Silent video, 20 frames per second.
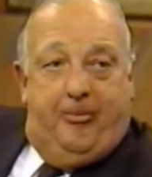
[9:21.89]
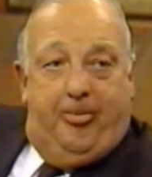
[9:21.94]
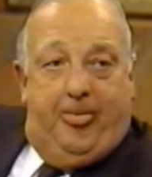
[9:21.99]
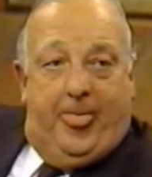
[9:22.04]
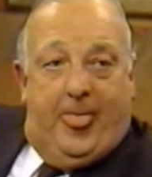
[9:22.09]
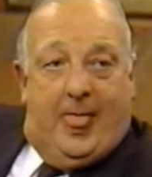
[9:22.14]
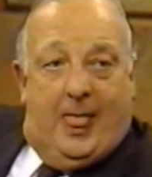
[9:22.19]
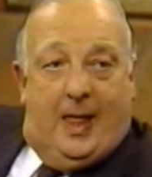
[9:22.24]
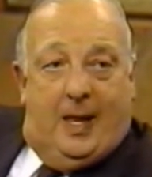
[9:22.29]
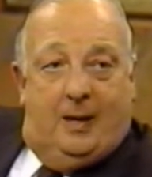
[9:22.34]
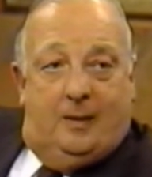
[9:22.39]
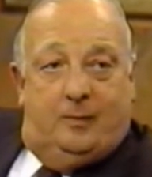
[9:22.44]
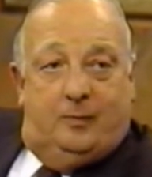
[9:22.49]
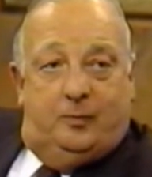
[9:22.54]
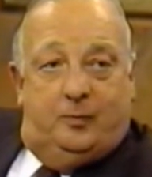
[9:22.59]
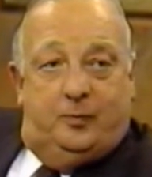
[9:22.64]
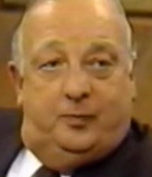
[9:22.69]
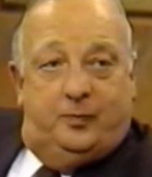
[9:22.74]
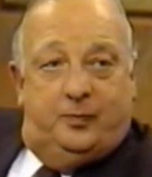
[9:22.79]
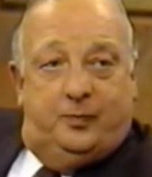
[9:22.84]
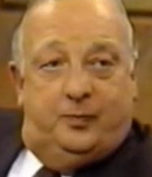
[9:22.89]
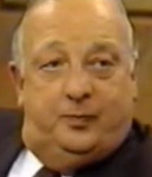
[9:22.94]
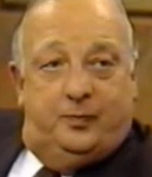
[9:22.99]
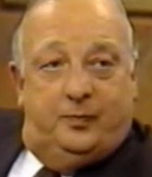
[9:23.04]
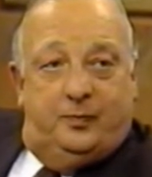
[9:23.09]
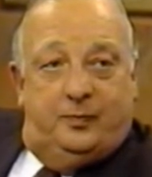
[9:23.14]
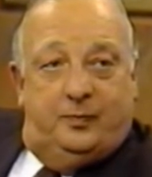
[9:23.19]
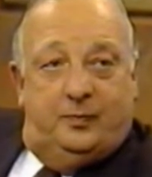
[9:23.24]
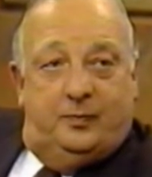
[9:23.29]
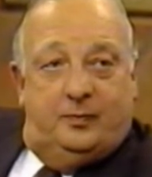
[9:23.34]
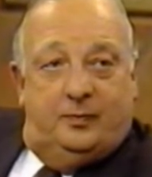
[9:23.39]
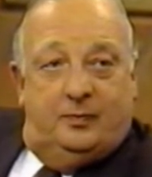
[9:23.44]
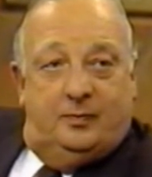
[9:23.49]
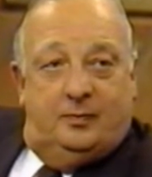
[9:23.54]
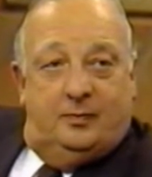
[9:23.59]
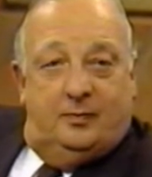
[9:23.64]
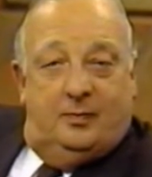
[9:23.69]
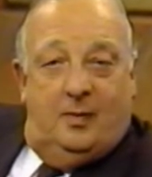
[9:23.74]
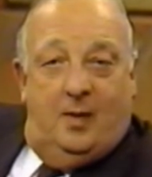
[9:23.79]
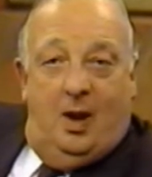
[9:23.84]
So you don't mind the big accounts either?
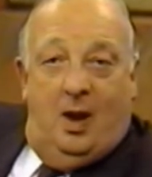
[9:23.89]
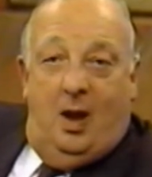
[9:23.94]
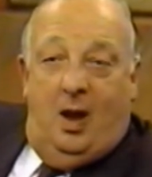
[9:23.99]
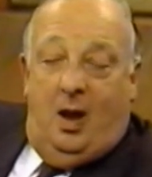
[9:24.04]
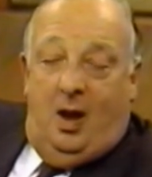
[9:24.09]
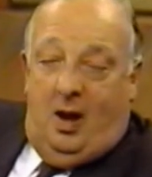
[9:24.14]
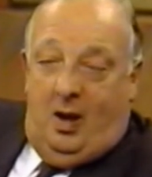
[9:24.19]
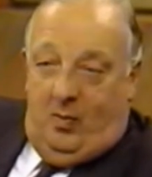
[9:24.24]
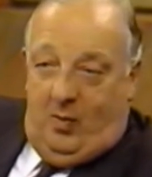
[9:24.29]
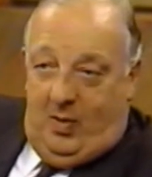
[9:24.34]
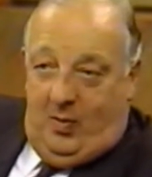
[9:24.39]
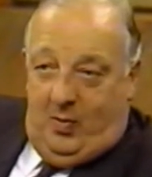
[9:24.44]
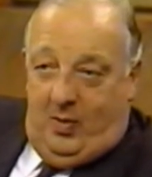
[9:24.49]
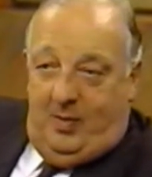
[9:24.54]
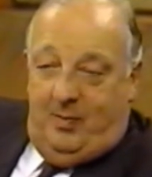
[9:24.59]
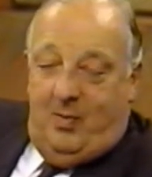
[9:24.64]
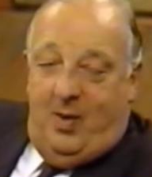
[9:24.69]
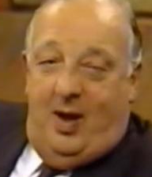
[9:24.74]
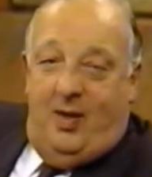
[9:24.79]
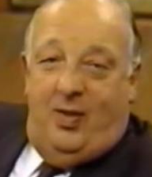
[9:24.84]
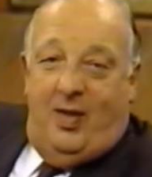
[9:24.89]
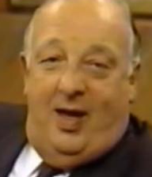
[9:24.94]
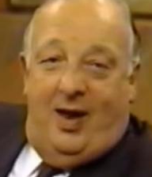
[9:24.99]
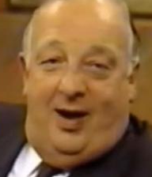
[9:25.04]
We wouldn't mind that